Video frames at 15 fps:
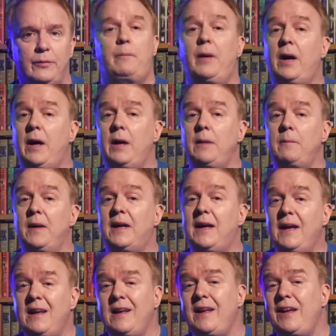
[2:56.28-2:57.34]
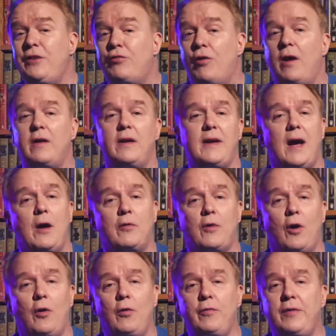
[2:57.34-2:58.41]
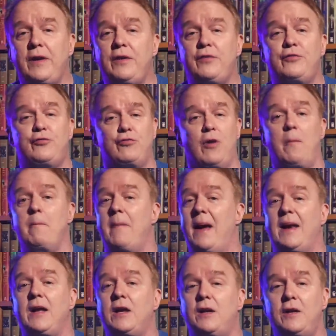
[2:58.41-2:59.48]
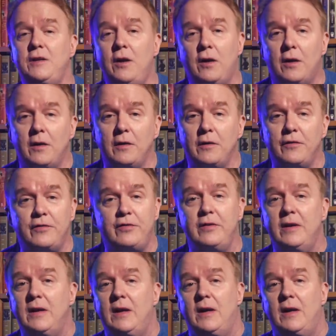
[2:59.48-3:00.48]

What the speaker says: But McKinley trotted out all these dramatic canards